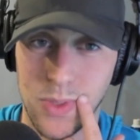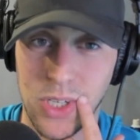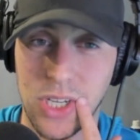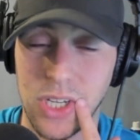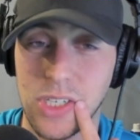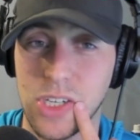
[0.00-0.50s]
You
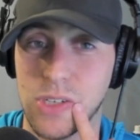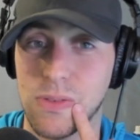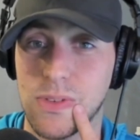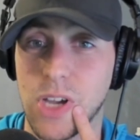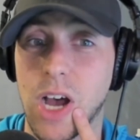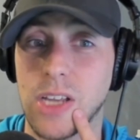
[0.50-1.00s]
could
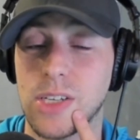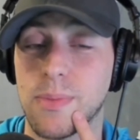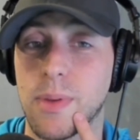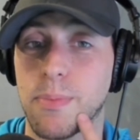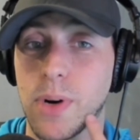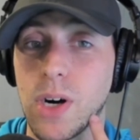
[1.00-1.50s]
just toss him
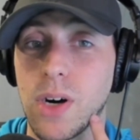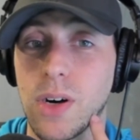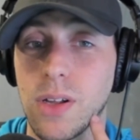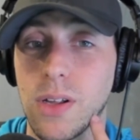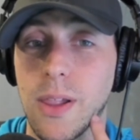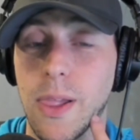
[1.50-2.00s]
the ball.